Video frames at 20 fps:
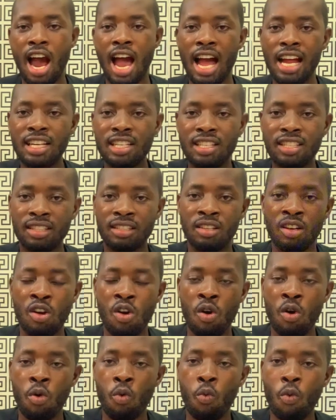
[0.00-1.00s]
And
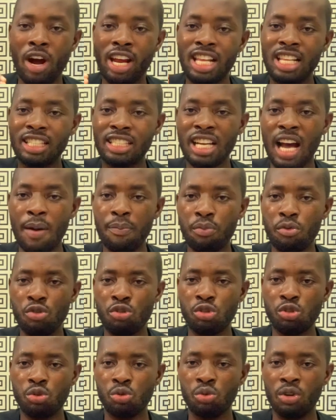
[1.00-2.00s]
when it
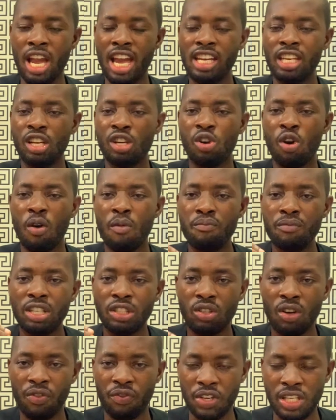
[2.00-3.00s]
happens to any
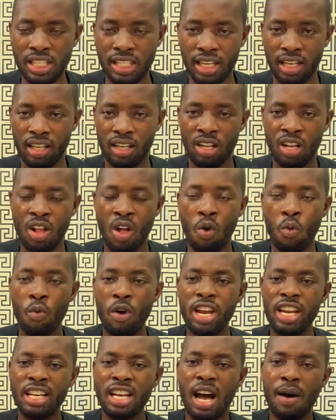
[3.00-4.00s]
government official,
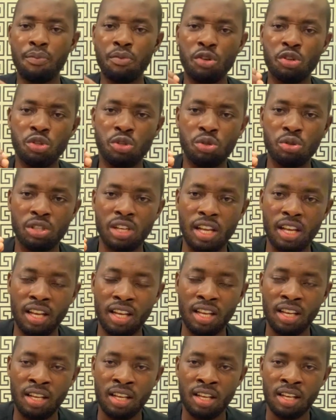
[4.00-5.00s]
when it happens
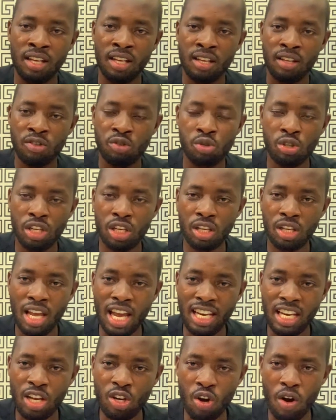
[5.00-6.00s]
to
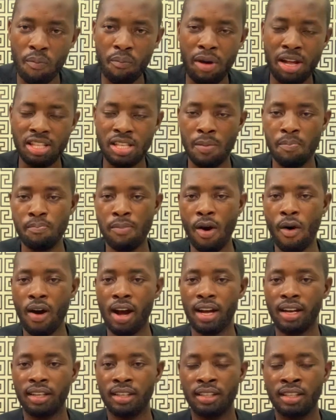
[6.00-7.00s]
any government in power,
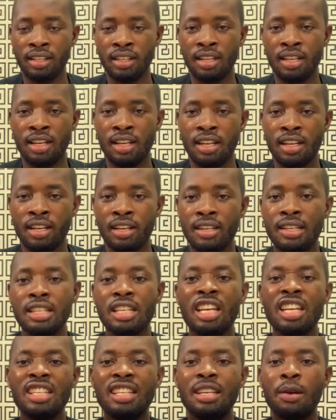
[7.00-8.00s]

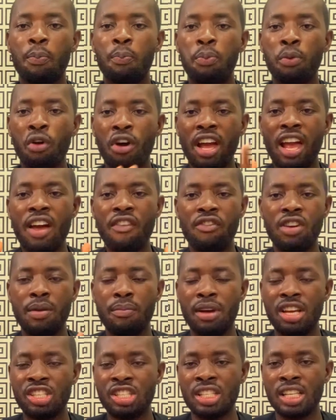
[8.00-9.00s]
they deploy every
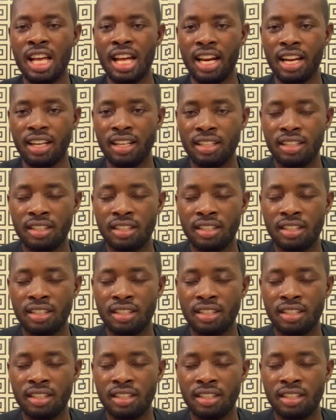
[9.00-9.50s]
machinery,